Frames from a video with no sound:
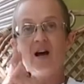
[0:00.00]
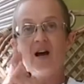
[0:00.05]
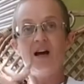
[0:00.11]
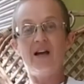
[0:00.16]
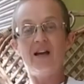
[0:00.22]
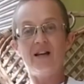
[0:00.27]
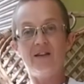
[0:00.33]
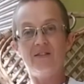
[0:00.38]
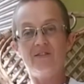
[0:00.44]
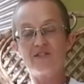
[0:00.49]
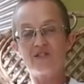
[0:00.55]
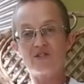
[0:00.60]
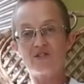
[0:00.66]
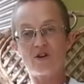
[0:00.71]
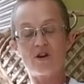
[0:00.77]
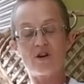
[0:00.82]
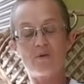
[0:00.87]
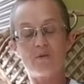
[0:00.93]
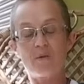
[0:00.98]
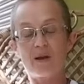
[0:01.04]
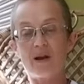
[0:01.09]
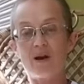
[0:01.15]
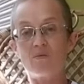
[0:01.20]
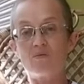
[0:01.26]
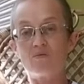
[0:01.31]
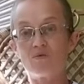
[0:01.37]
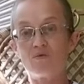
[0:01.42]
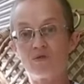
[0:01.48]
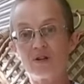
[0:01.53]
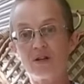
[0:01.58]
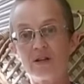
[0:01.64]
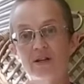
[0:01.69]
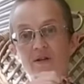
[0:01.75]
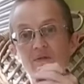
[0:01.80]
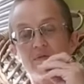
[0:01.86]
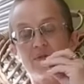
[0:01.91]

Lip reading: I've started to become really,